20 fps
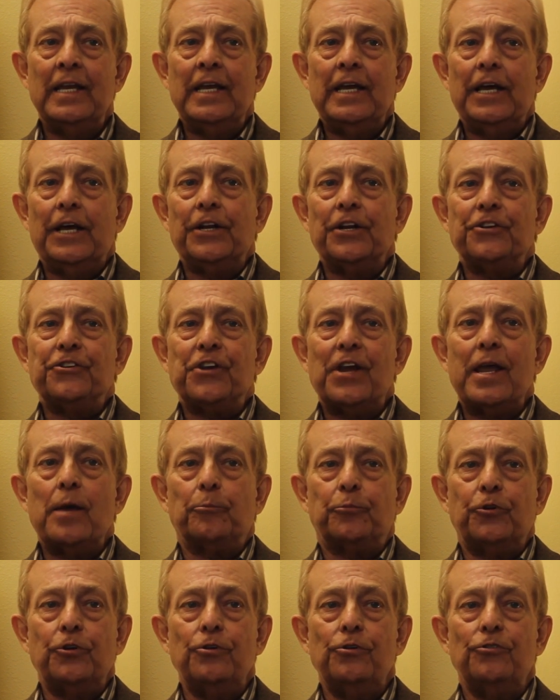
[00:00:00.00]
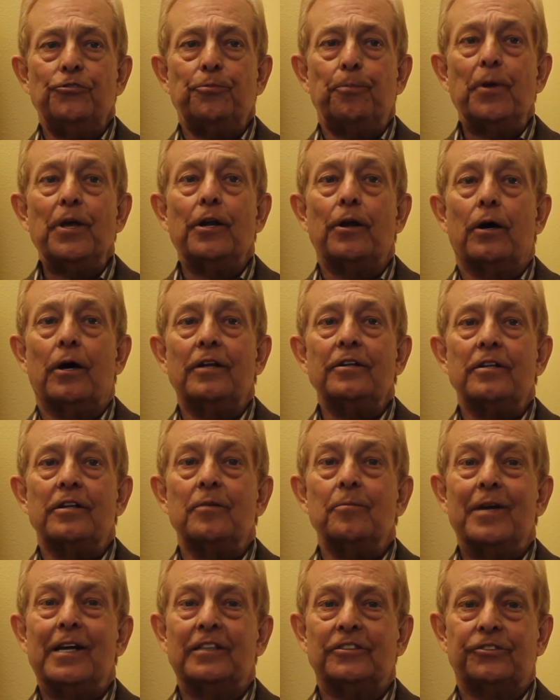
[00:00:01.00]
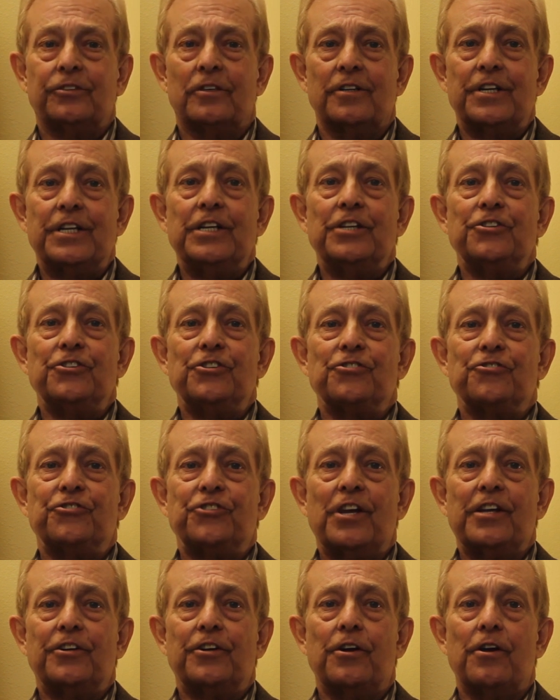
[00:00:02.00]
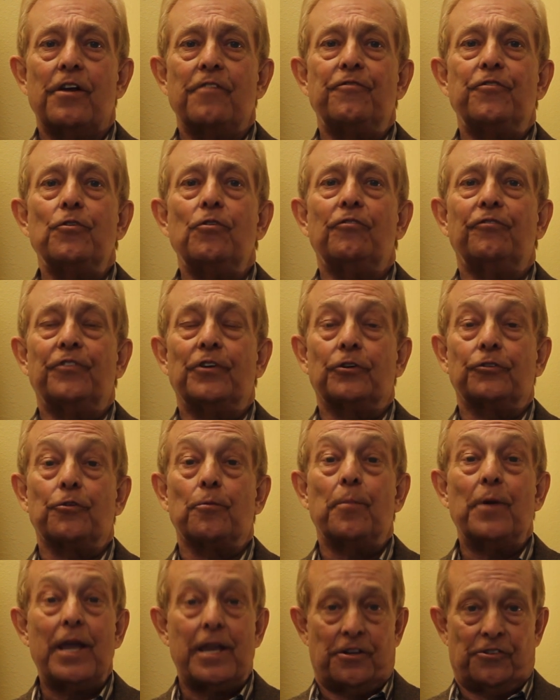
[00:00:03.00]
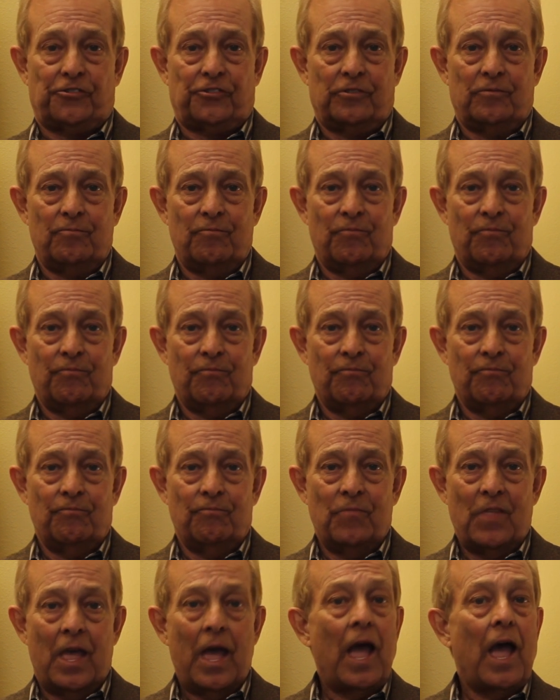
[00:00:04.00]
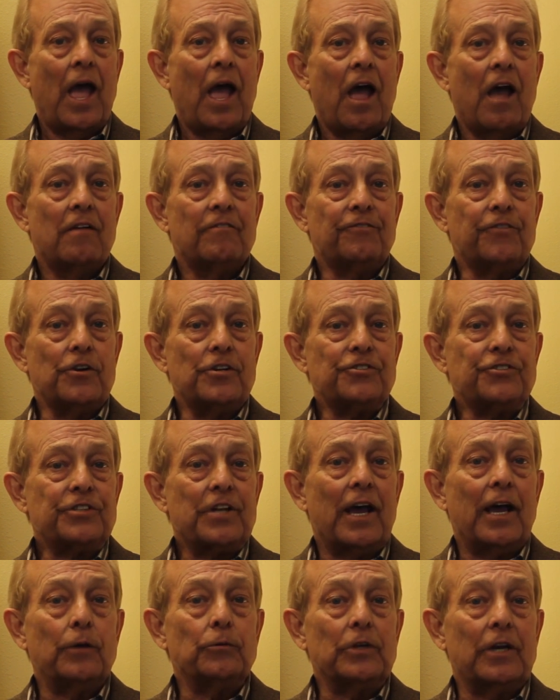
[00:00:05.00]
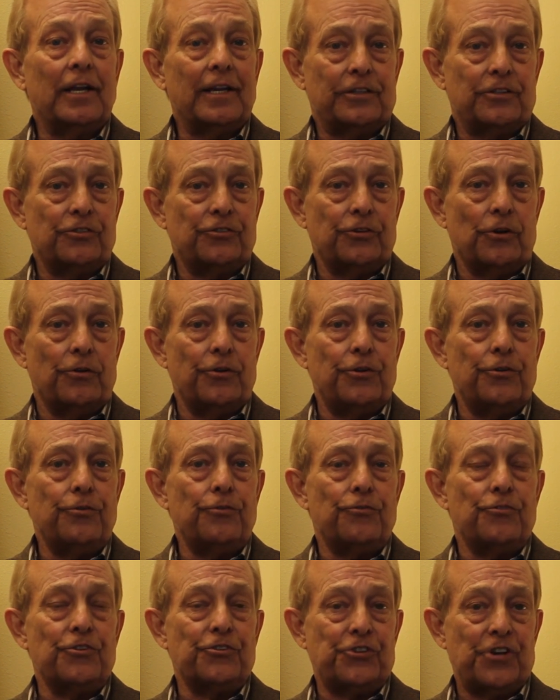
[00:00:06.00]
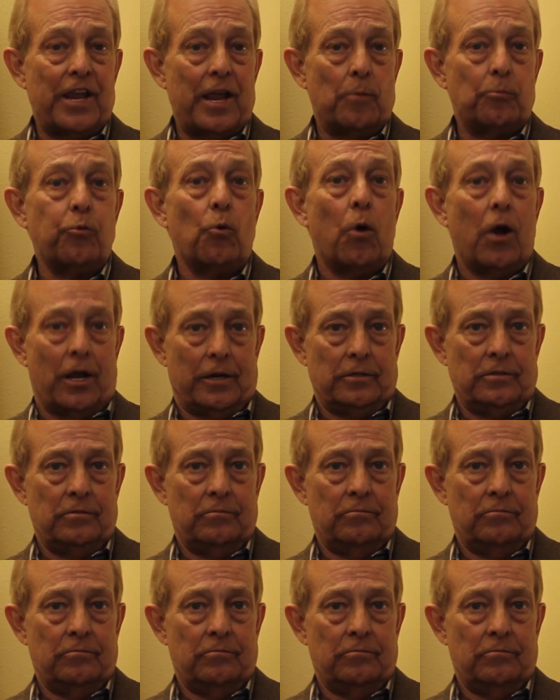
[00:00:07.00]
and the Champ 2 spin-on that mounts on the engine's secondary fuel filter base. First, I would like to show you the Champ 1.